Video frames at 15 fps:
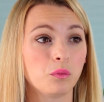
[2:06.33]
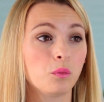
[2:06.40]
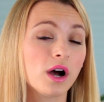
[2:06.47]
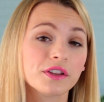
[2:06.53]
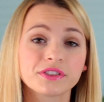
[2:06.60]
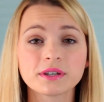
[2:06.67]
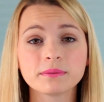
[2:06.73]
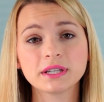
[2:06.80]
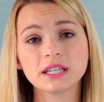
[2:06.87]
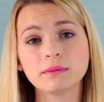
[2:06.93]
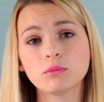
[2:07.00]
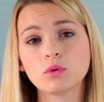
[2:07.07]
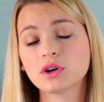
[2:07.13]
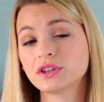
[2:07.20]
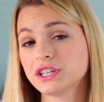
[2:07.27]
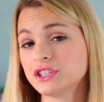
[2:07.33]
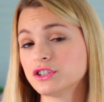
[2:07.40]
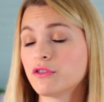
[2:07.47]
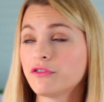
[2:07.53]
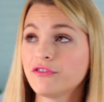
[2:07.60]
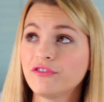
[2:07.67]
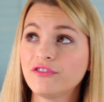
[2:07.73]
want them anymore. They
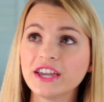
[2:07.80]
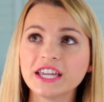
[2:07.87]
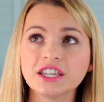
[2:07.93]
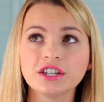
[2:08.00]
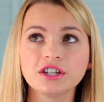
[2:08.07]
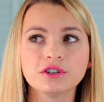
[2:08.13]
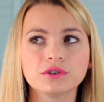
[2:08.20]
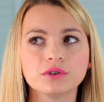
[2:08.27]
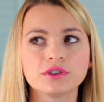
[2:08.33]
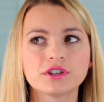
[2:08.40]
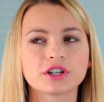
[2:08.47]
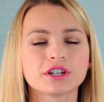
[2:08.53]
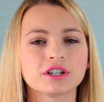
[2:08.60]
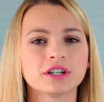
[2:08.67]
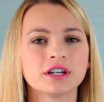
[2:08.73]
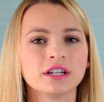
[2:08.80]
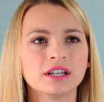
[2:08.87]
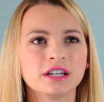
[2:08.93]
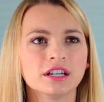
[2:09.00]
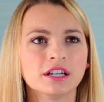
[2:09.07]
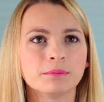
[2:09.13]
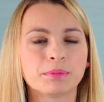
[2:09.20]
don't fit you,
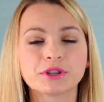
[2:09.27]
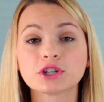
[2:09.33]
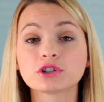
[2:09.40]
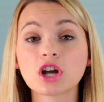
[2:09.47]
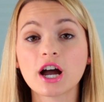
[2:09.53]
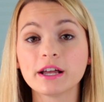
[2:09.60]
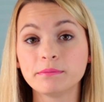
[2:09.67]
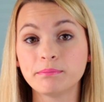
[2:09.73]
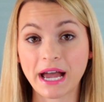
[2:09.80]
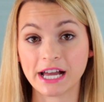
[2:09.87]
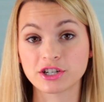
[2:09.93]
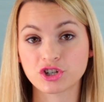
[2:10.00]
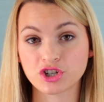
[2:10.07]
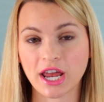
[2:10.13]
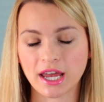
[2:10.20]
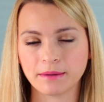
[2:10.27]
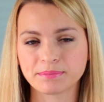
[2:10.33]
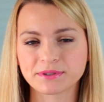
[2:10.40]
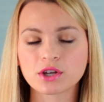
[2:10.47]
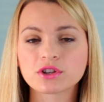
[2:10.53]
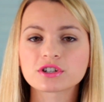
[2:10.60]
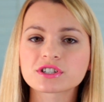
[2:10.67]
but they're not in bad shape.
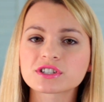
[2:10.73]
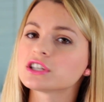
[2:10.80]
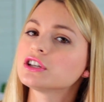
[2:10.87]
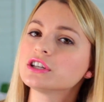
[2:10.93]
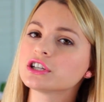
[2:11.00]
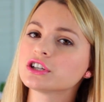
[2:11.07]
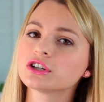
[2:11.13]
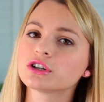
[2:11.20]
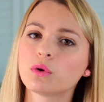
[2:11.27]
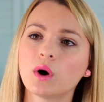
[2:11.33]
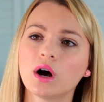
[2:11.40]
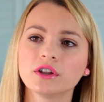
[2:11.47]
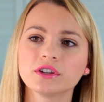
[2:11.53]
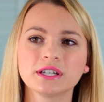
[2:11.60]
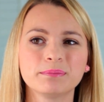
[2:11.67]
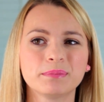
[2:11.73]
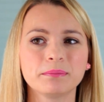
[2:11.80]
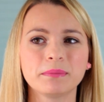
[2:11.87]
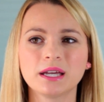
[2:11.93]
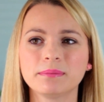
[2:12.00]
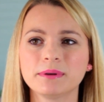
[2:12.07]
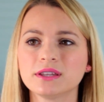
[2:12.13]
So they're still in good quality, but
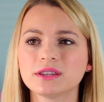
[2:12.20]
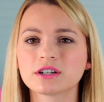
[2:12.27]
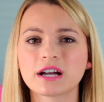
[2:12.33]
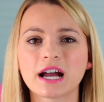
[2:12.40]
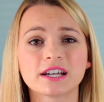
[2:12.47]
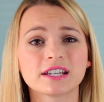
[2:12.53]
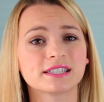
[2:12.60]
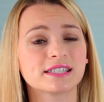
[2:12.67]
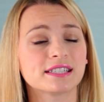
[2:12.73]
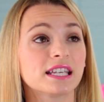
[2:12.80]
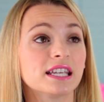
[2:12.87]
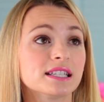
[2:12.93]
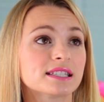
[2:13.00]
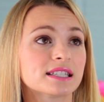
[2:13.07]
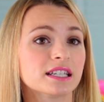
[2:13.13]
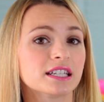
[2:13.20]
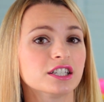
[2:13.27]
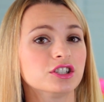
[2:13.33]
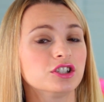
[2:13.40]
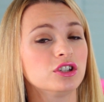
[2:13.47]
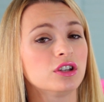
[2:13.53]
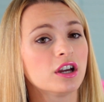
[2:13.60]
maybe they're out of
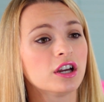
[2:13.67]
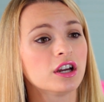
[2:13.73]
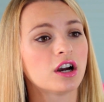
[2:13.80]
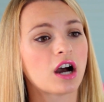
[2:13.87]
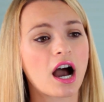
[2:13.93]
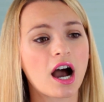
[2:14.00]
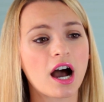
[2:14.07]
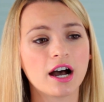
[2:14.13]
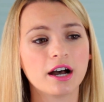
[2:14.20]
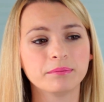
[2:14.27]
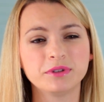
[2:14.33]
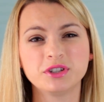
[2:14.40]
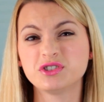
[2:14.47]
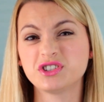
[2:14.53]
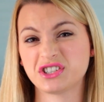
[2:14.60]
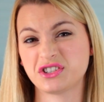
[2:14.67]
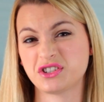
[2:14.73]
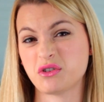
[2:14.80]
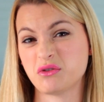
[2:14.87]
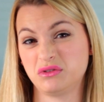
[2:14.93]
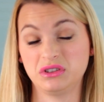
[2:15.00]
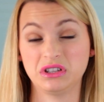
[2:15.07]
season. You just
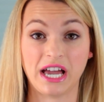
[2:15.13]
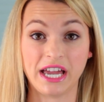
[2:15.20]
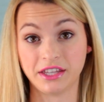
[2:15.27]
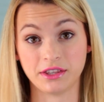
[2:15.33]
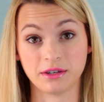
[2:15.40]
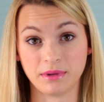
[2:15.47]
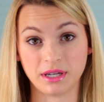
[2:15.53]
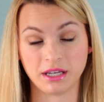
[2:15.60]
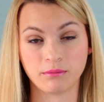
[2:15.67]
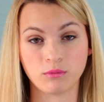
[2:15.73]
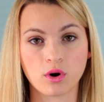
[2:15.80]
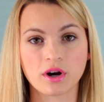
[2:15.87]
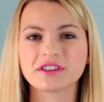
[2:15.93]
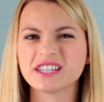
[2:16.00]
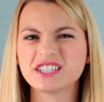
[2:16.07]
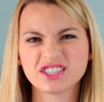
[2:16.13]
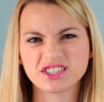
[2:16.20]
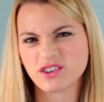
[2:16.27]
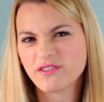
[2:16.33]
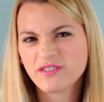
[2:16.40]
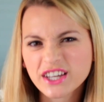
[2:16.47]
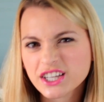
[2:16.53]
don't like them anymore. They
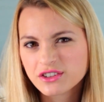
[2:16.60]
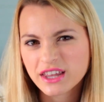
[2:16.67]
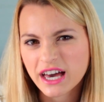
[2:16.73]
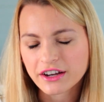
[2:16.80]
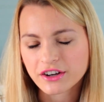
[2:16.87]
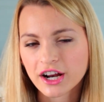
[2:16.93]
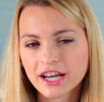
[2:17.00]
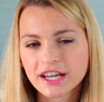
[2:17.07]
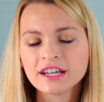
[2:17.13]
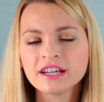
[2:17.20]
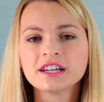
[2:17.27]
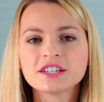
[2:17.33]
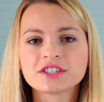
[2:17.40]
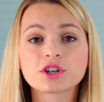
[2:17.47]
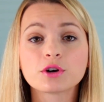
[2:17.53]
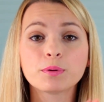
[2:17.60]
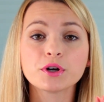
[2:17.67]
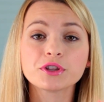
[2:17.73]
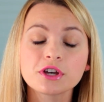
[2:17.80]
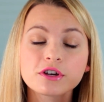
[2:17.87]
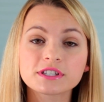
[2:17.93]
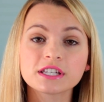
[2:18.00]
just don't fit you that great. So
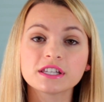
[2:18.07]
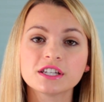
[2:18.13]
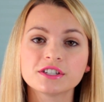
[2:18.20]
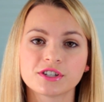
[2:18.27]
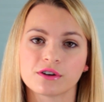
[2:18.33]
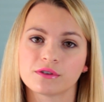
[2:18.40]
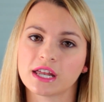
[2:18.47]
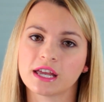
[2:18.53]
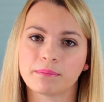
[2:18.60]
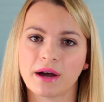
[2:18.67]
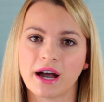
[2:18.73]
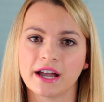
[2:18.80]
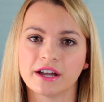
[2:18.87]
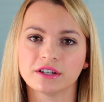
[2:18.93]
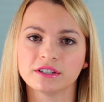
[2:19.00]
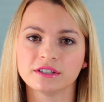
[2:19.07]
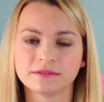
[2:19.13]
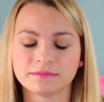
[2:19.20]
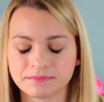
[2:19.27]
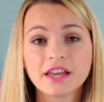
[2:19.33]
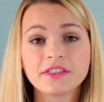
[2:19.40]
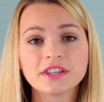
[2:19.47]
put those in the donate pile.
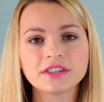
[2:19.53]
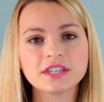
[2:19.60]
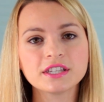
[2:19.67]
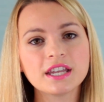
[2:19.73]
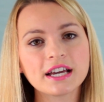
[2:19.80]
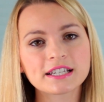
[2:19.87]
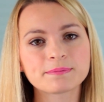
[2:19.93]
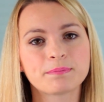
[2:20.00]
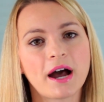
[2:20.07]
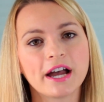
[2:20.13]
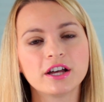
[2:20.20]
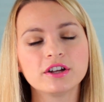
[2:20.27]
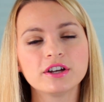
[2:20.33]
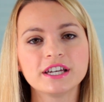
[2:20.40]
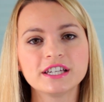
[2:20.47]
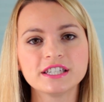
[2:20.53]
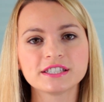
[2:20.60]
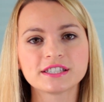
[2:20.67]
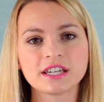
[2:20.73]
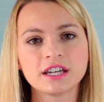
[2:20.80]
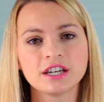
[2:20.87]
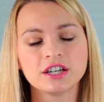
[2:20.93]
And then the next pile
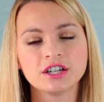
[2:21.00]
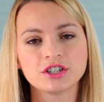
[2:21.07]
is